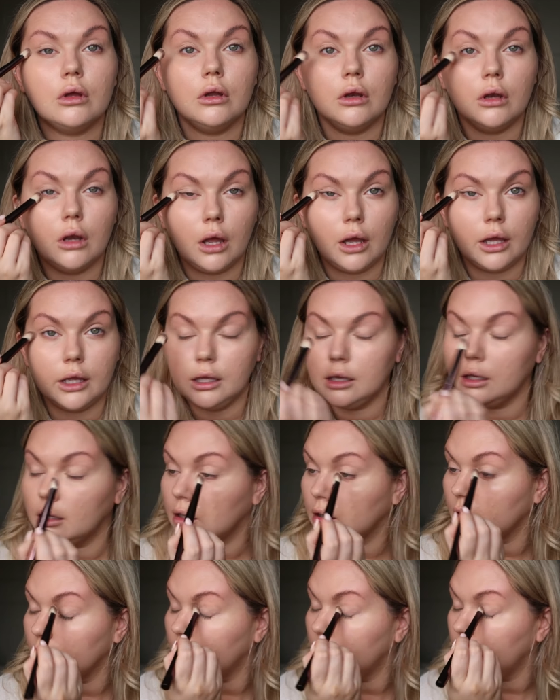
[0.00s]

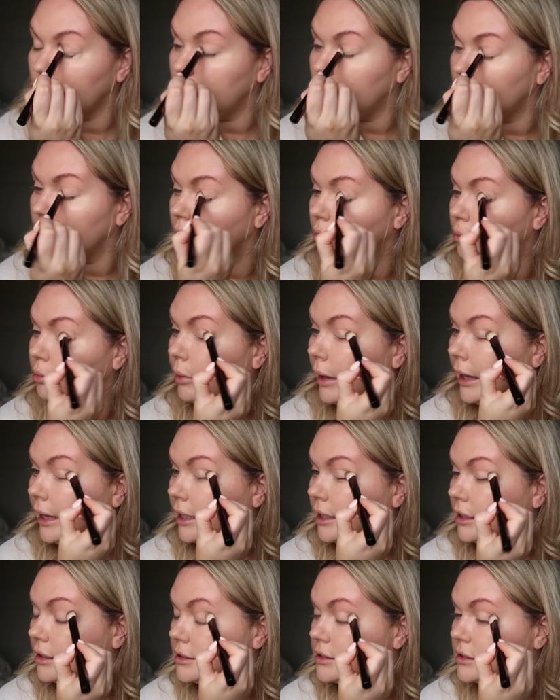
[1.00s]
like
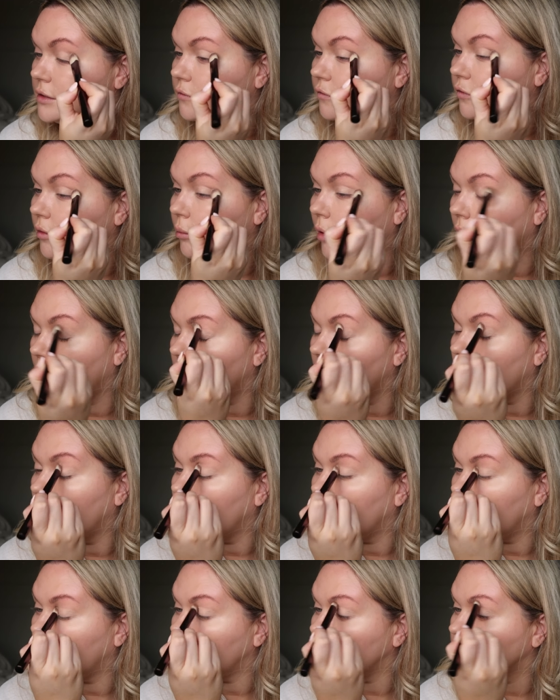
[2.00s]
base for my
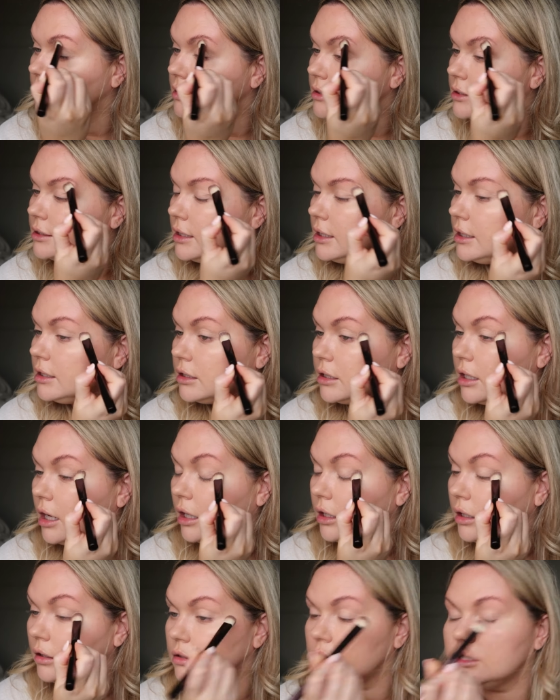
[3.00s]
eyes, it
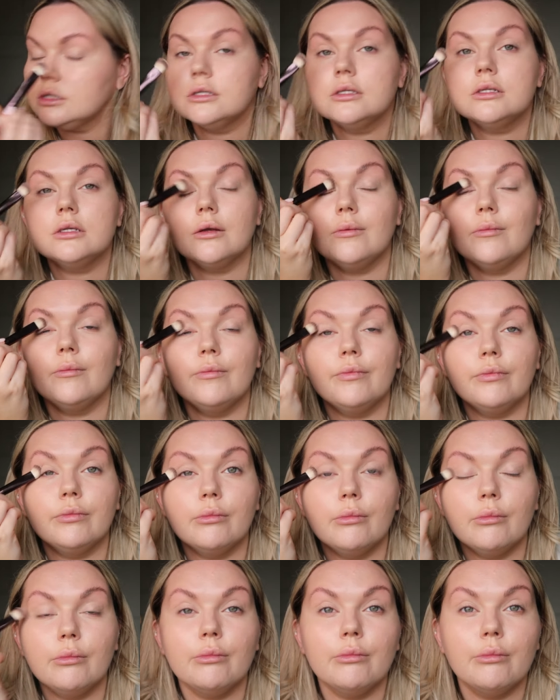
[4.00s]
kind of just
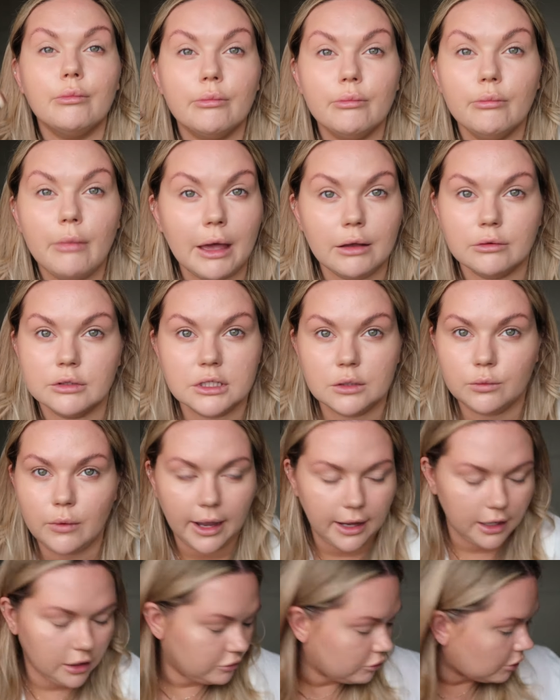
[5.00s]
melts
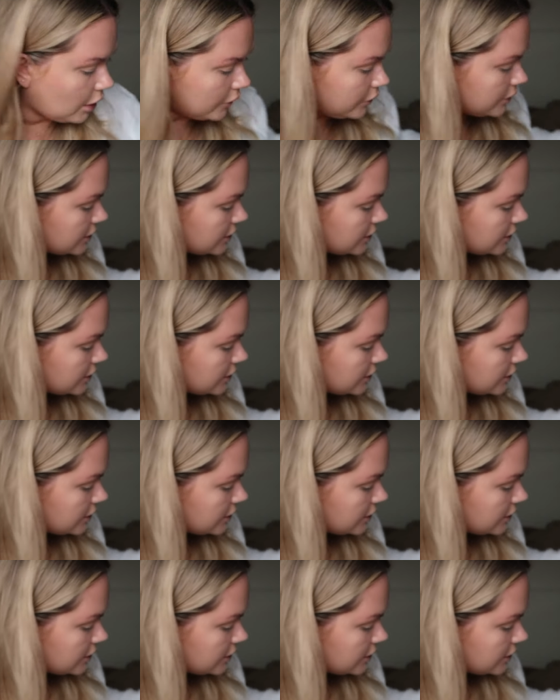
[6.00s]
away throughout